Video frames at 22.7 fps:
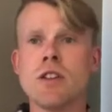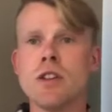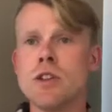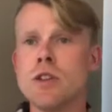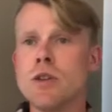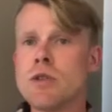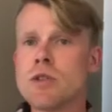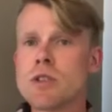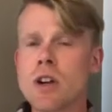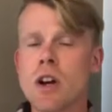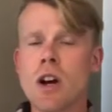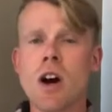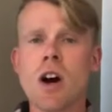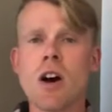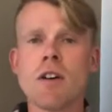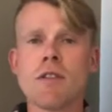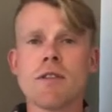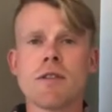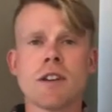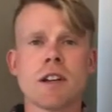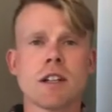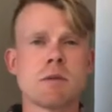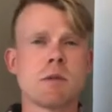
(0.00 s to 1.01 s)
user
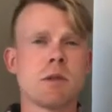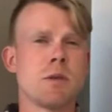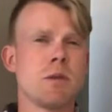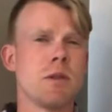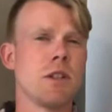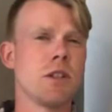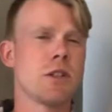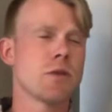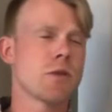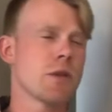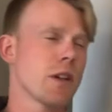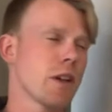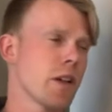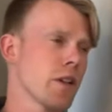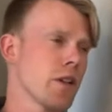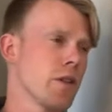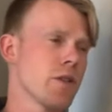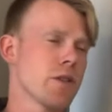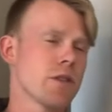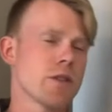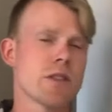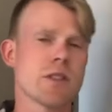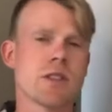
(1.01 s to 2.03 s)
conflicts between trail
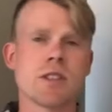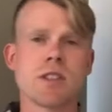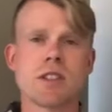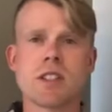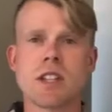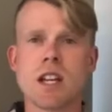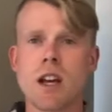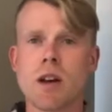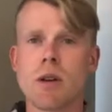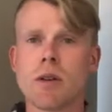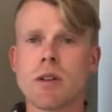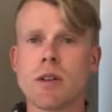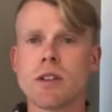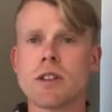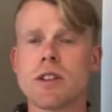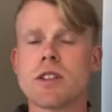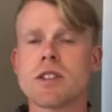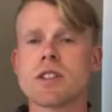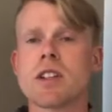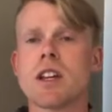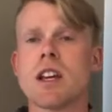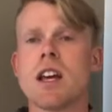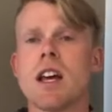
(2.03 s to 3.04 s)
users and
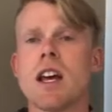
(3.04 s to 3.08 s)
stakeholders,